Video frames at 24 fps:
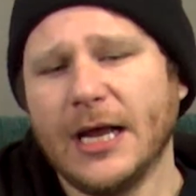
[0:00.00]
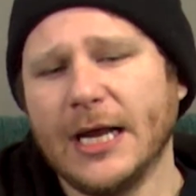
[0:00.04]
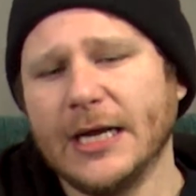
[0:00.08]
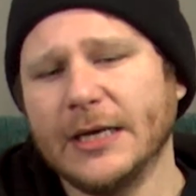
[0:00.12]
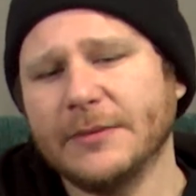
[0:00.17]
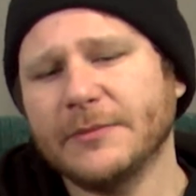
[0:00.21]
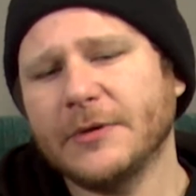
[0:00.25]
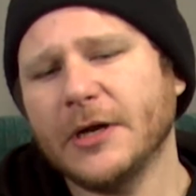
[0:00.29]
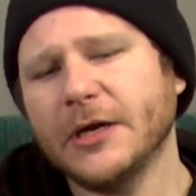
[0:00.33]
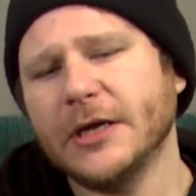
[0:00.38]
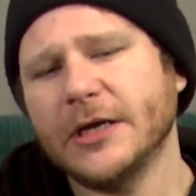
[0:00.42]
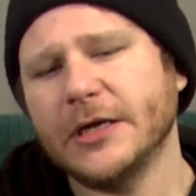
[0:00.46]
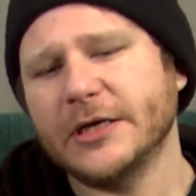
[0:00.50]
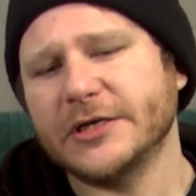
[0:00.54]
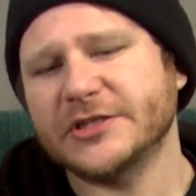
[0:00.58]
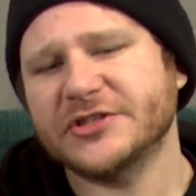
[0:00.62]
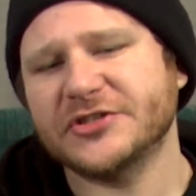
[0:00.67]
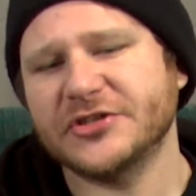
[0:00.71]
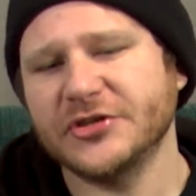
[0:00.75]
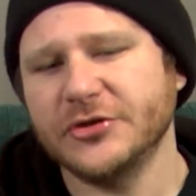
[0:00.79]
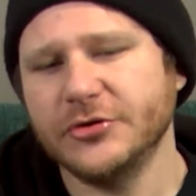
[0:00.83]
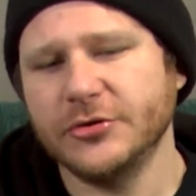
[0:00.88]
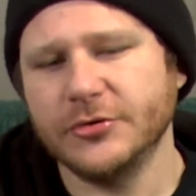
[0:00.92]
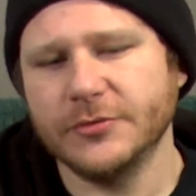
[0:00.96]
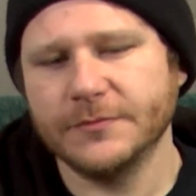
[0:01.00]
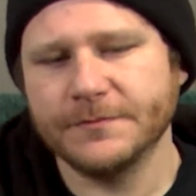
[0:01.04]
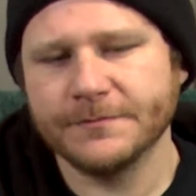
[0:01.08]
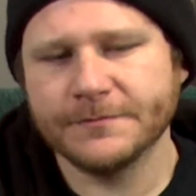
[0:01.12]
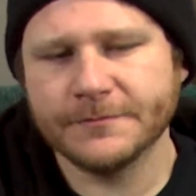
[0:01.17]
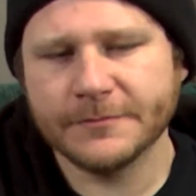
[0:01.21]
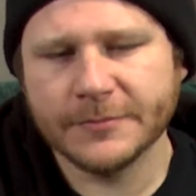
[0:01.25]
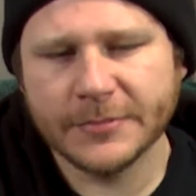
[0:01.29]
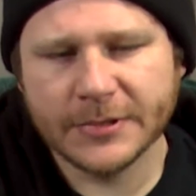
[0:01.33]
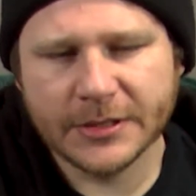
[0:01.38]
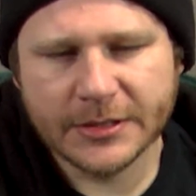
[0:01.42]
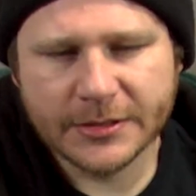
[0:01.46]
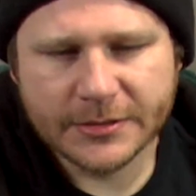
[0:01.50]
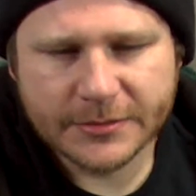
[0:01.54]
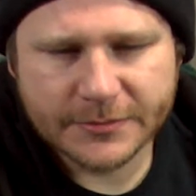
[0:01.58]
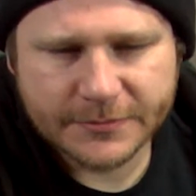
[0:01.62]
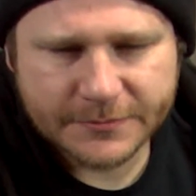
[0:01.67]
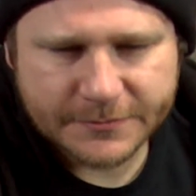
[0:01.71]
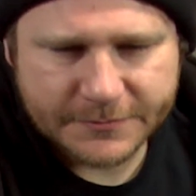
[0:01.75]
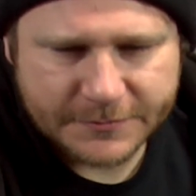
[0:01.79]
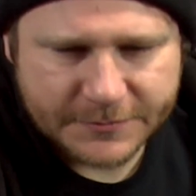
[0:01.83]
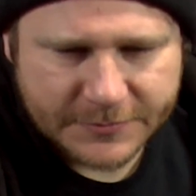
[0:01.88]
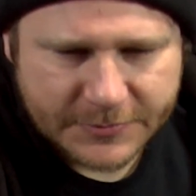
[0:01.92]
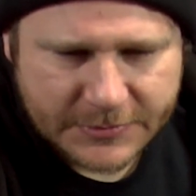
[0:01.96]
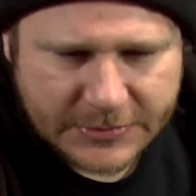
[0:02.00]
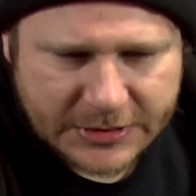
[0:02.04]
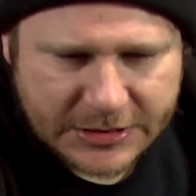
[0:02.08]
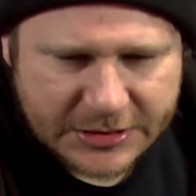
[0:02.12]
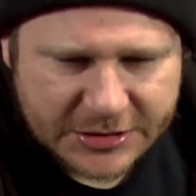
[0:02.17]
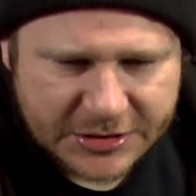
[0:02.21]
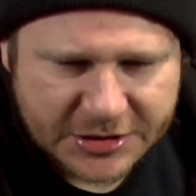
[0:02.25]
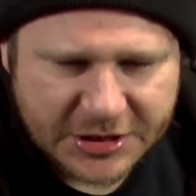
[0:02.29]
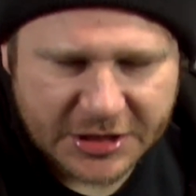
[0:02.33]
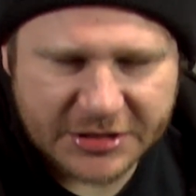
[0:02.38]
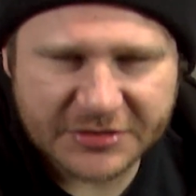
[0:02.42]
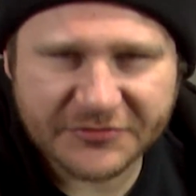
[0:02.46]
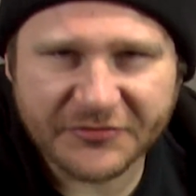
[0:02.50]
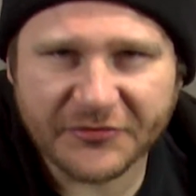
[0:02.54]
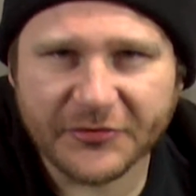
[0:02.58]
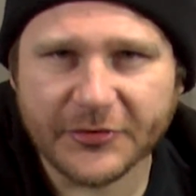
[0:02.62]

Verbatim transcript: And I'm gonna assume just